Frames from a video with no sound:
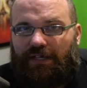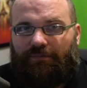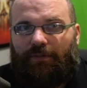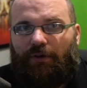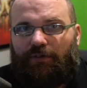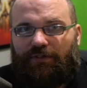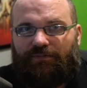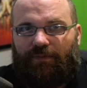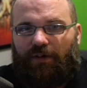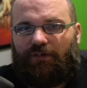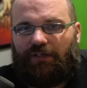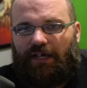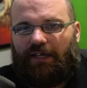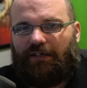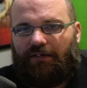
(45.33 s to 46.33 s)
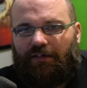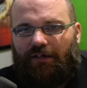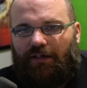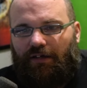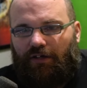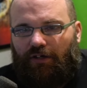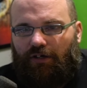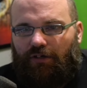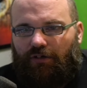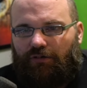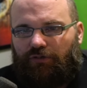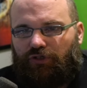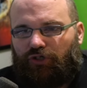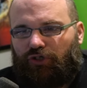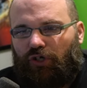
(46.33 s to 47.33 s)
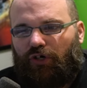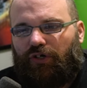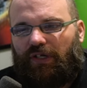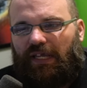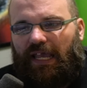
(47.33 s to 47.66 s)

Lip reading: I've always felt like certain